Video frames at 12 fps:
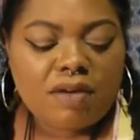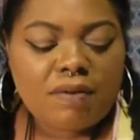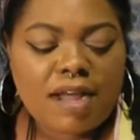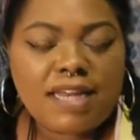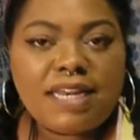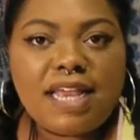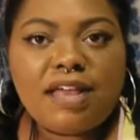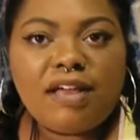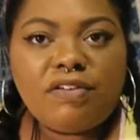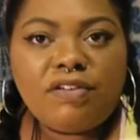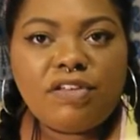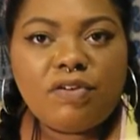Right
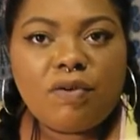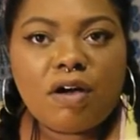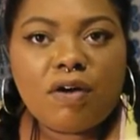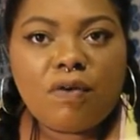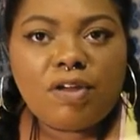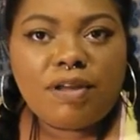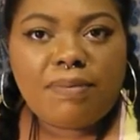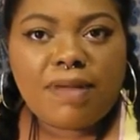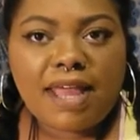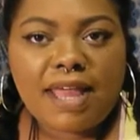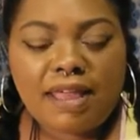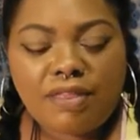now, you are on a
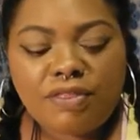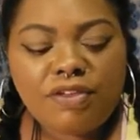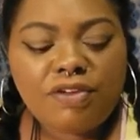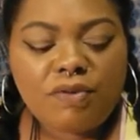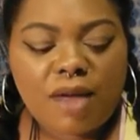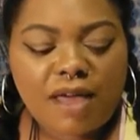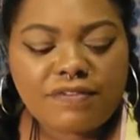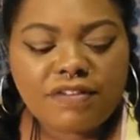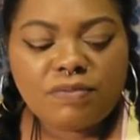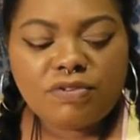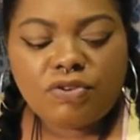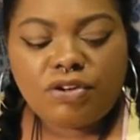path. You have
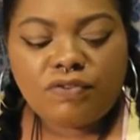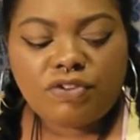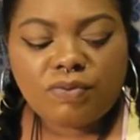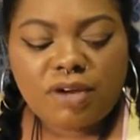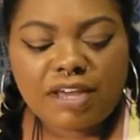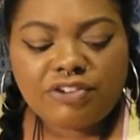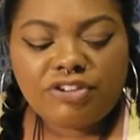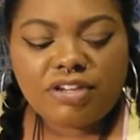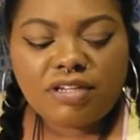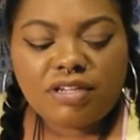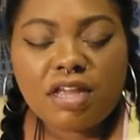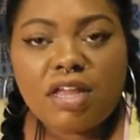some sort of
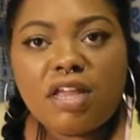direction.